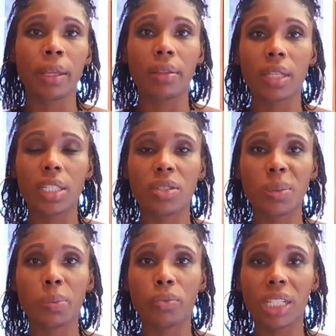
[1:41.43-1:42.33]
This
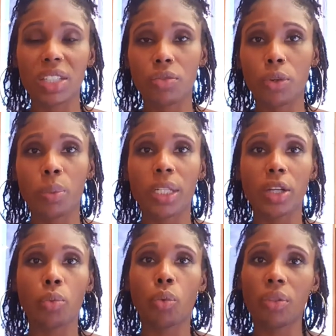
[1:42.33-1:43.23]
room, we
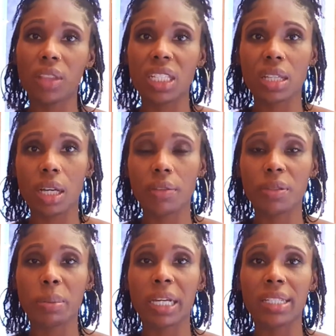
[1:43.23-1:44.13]
don't want this kind of
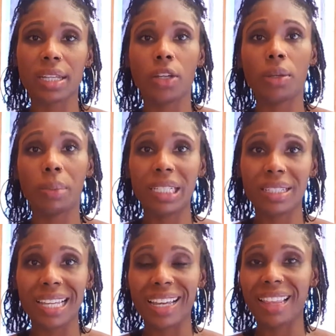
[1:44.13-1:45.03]
space, can you please
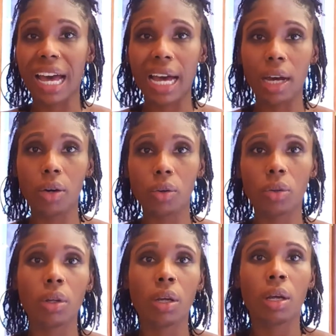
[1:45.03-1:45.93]
take that out?
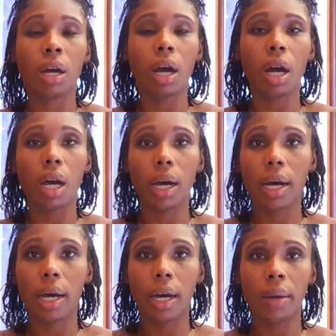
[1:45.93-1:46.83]

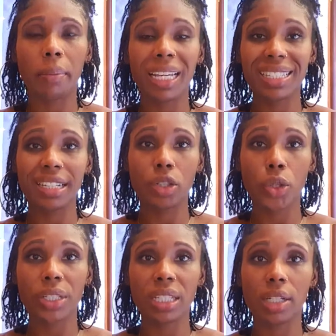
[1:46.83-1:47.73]

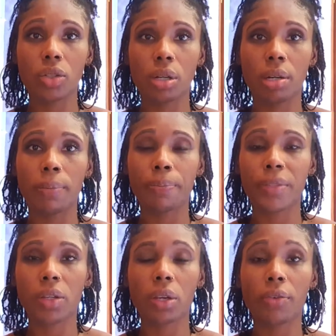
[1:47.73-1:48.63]
Etc, etc.
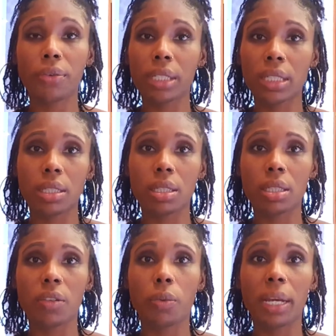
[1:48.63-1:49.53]
So for
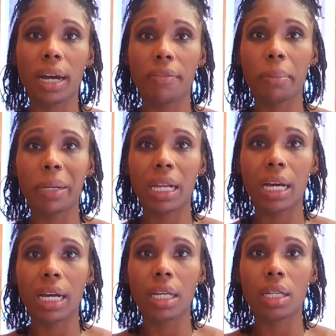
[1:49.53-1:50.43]
instance, if we have a
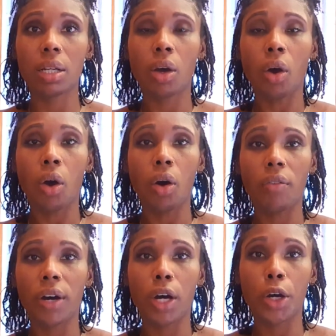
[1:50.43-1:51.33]
plan
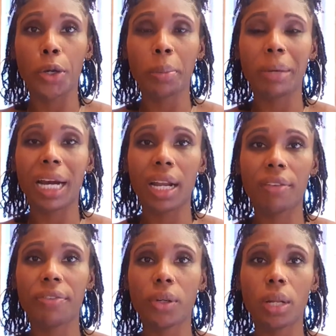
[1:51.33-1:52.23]
of a home and I
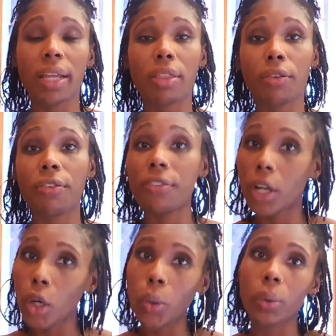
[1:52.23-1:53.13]
feel like the
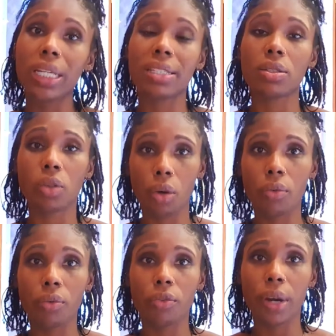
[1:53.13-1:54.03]
flow is not
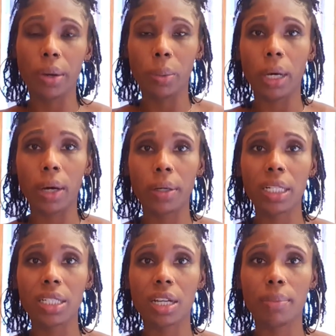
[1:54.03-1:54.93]
very well
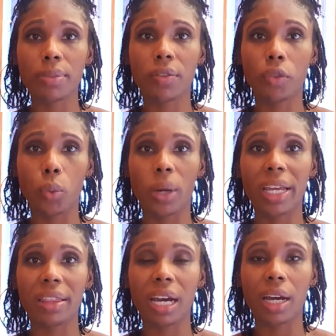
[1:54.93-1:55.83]
in terms of the
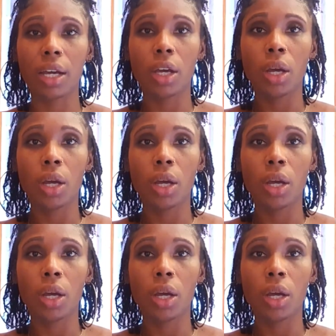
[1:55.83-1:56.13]
way that